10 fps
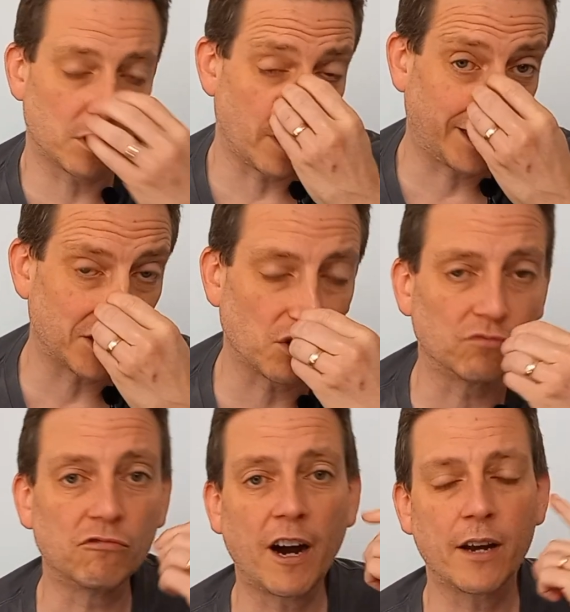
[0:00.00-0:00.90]
like it's
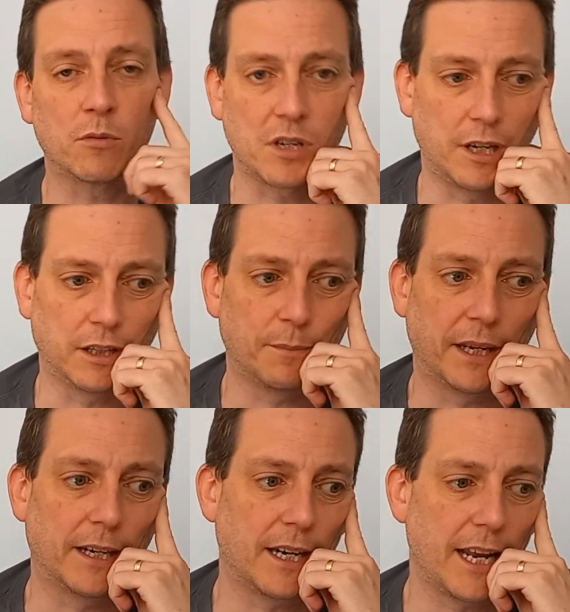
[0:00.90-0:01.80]
on rails a little
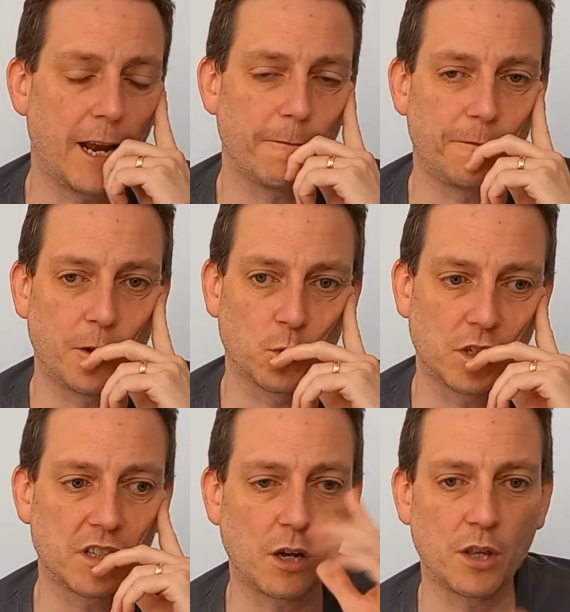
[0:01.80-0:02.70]
bit. It feels
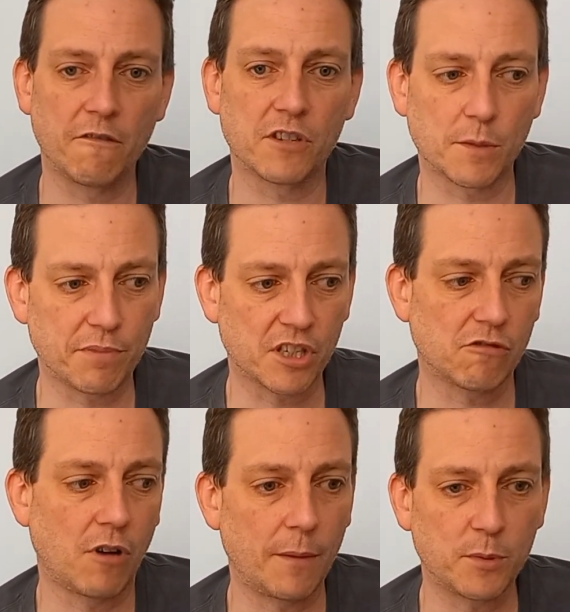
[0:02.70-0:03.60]
as though there is a
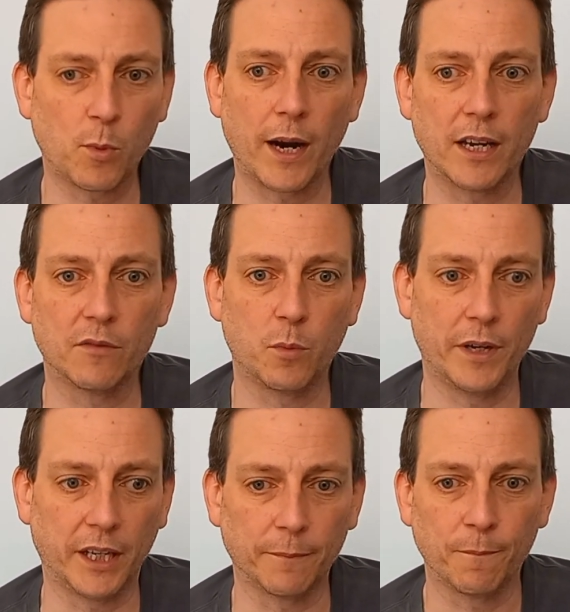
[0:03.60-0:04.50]
prescribed way of
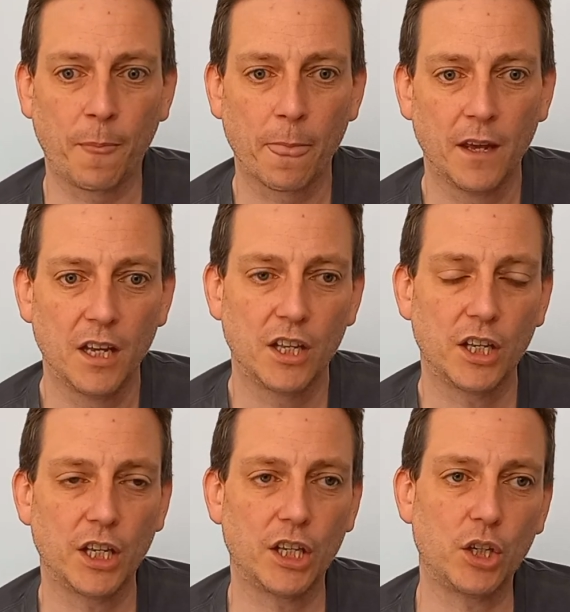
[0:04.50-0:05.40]
winning.
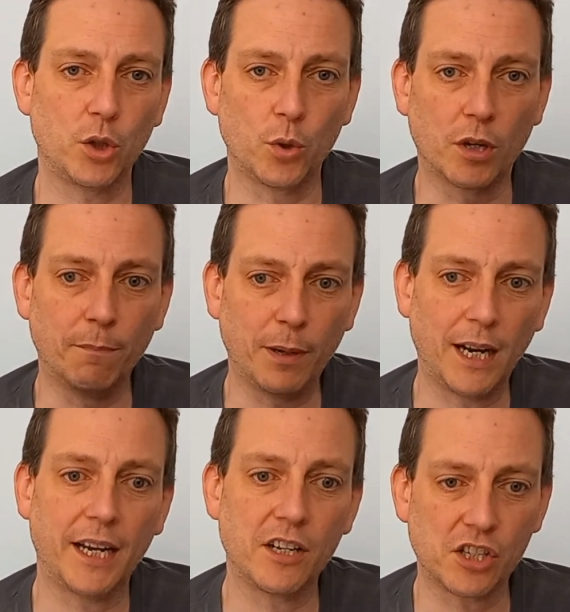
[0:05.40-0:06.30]
You can
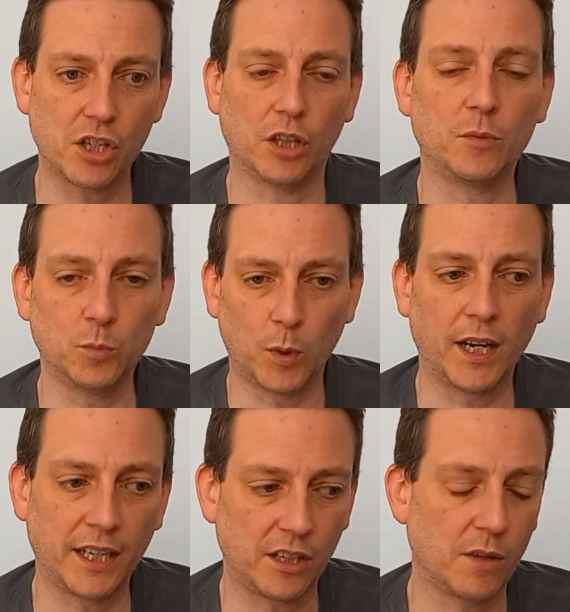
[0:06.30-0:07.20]
play in a certain
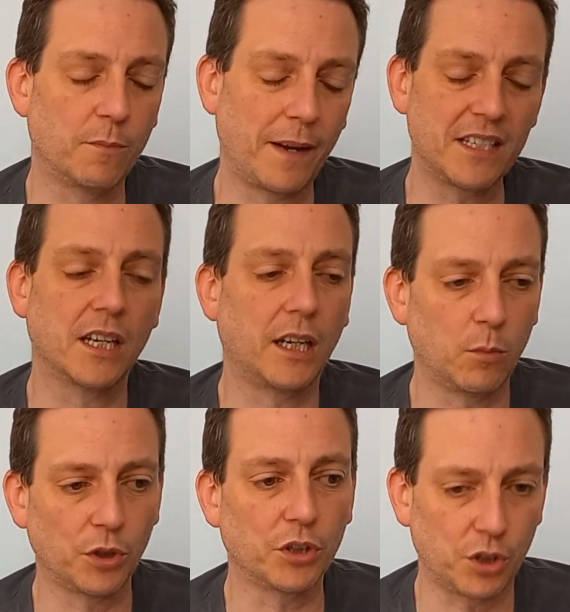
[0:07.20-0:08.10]
way, and basically
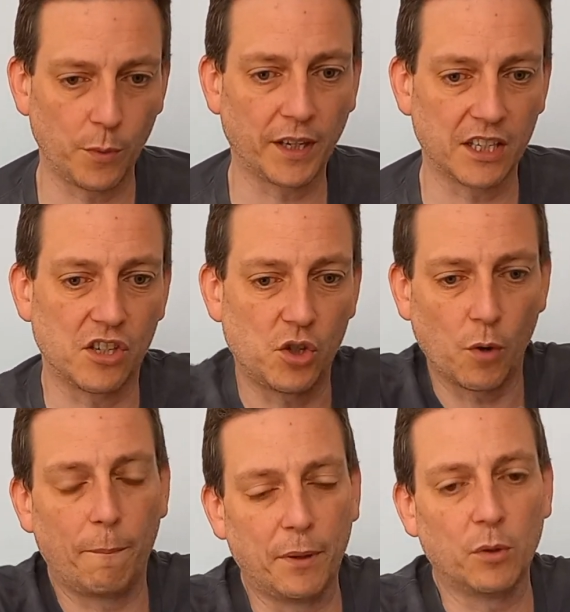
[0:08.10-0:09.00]
what you're doing is
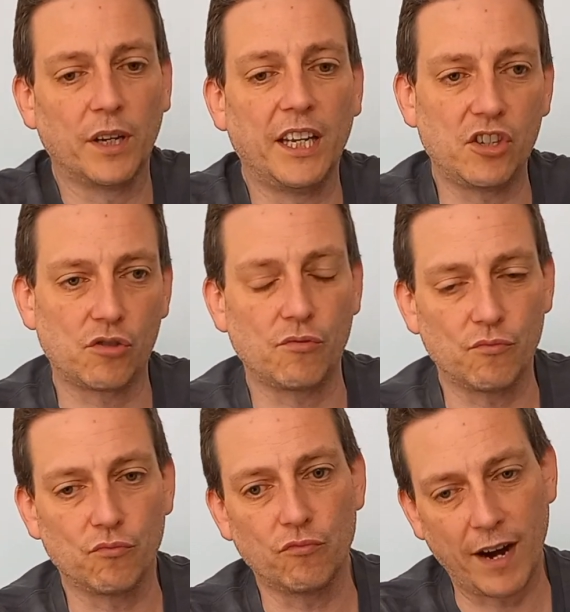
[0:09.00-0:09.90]
each
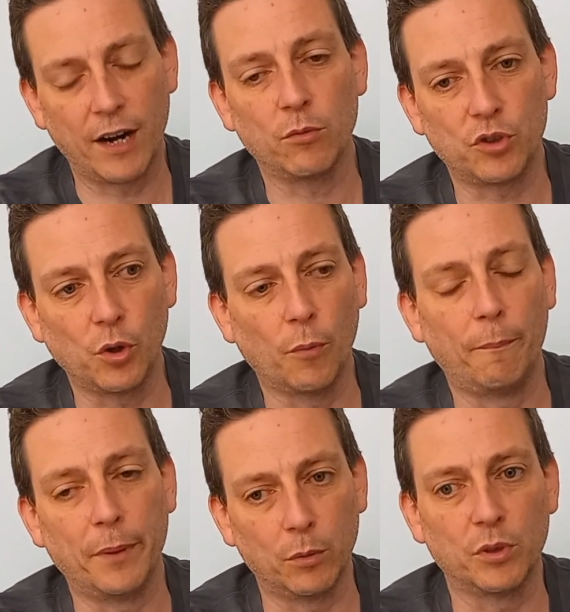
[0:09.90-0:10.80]
round you're
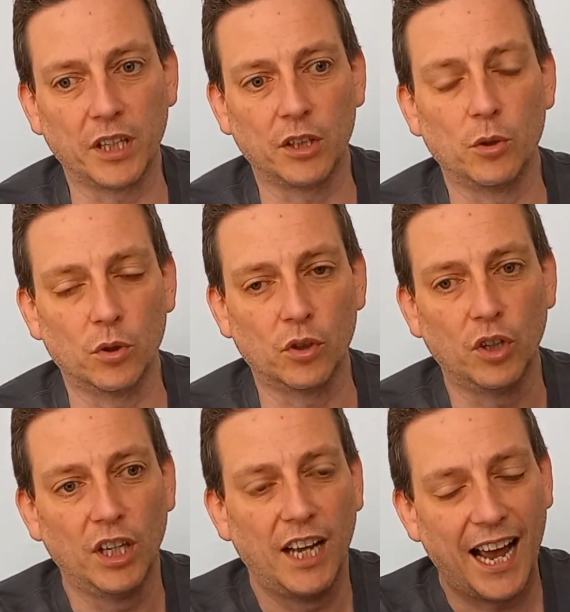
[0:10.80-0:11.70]
building your
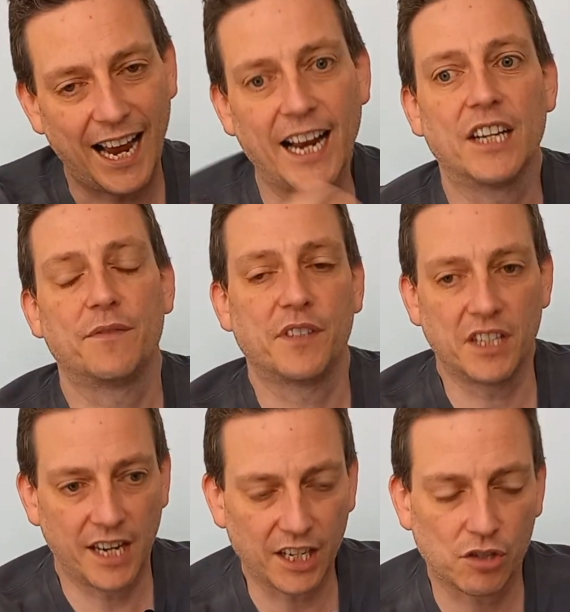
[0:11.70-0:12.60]
hand for the
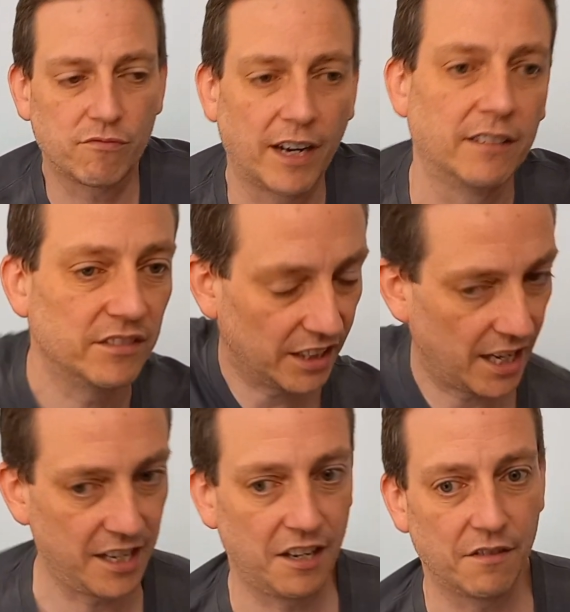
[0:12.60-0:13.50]
next round,
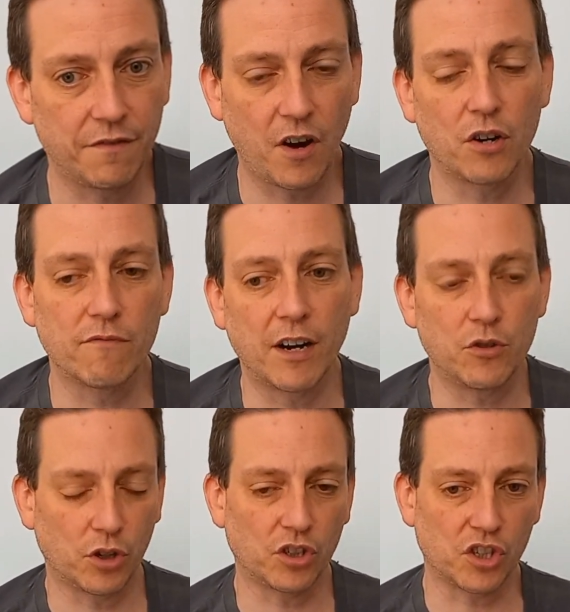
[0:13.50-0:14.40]
and in the final round
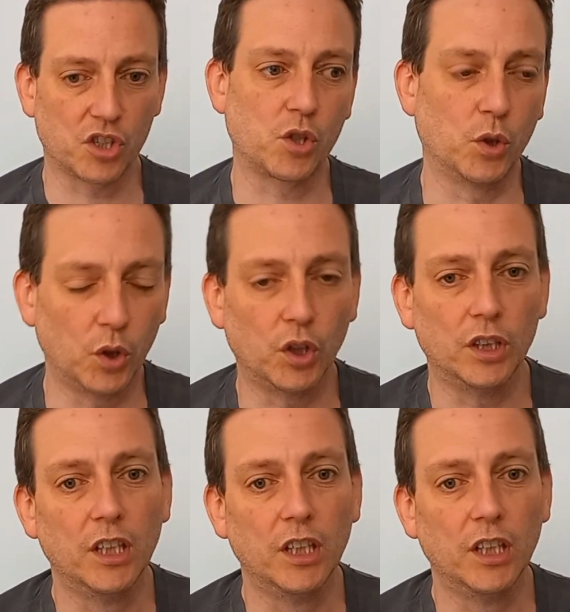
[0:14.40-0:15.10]
you're going to score